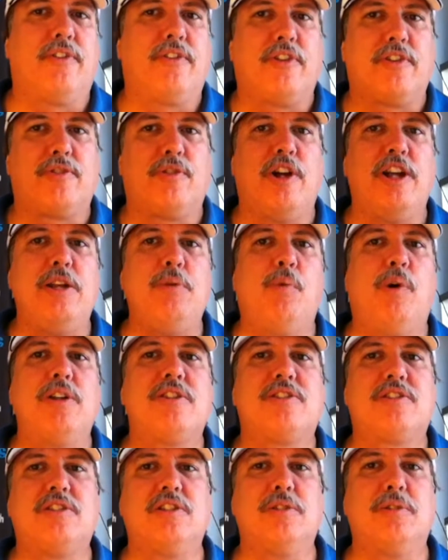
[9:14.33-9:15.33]
This lady
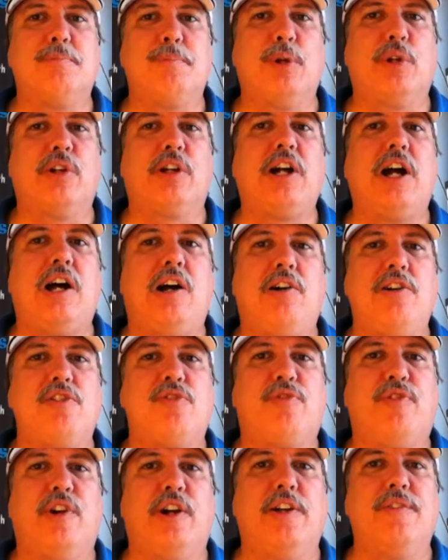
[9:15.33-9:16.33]
wants to build a
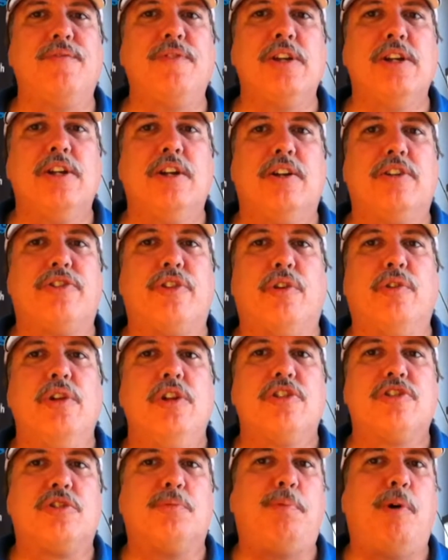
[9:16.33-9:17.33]
college fund. So
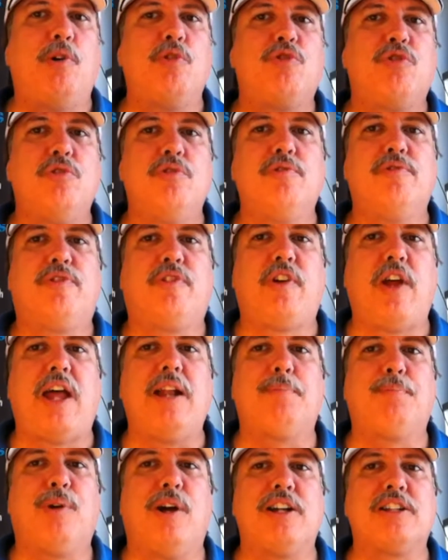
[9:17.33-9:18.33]
suppose you've
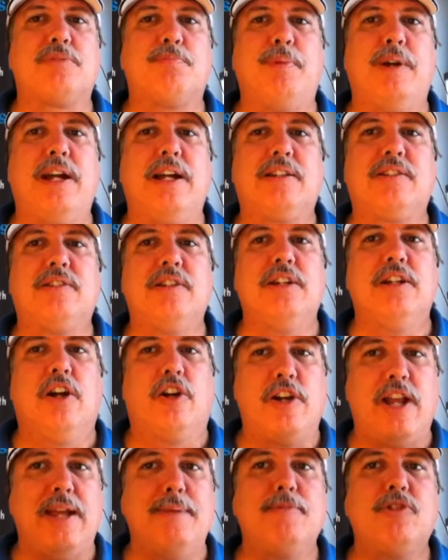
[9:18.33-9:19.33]
got a prospect,
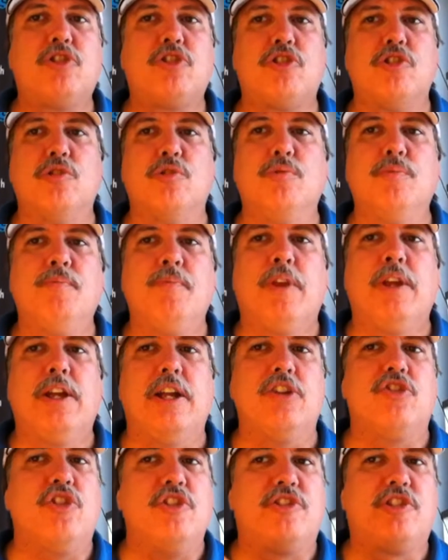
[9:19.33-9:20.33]
her name is Sue,
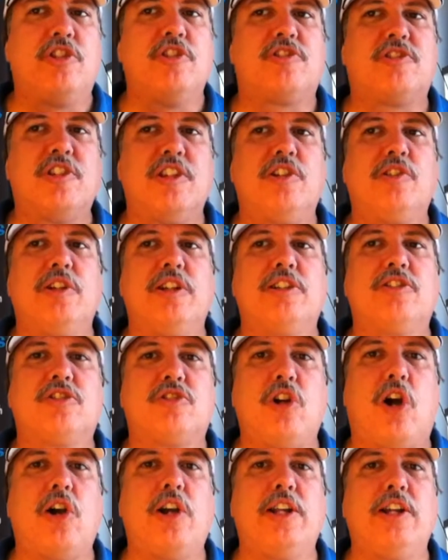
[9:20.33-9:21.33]
and she's considering
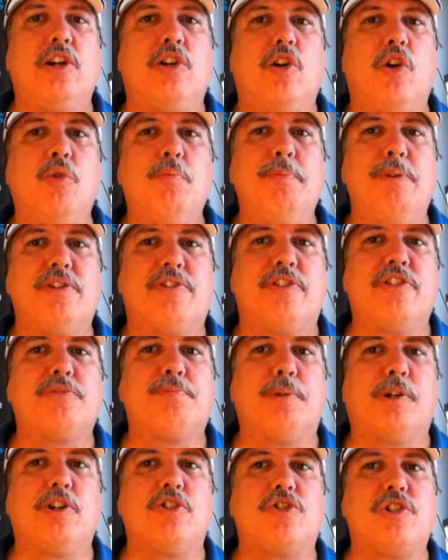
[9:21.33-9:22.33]
starting her own business
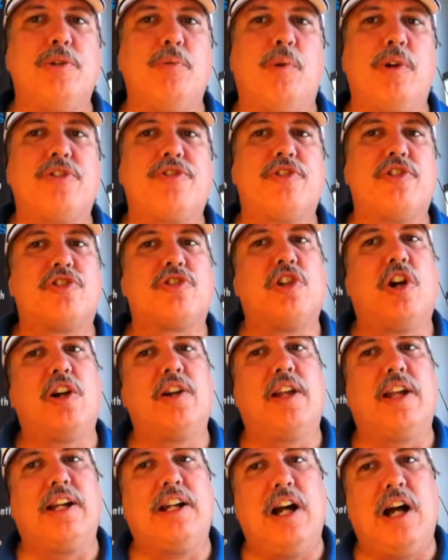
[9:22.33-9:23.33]
because she wants to
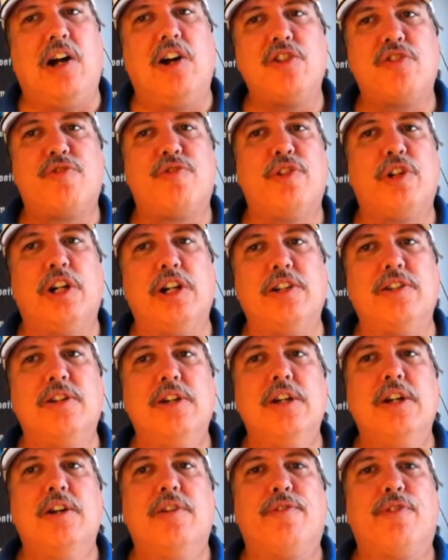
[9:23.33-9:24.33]
start a college fund
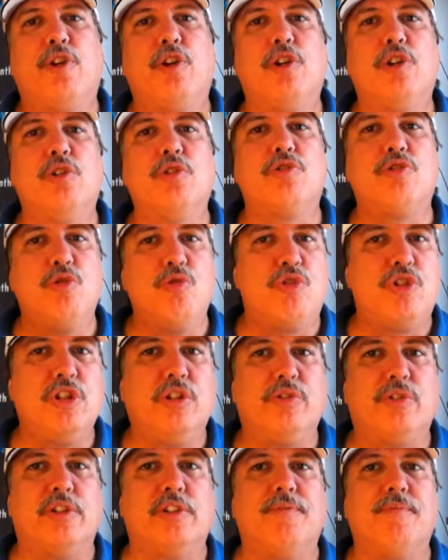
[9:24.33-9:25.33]
for her 2
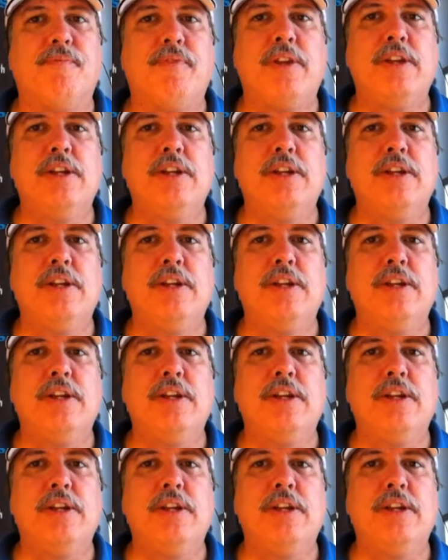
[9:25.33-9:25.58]
children.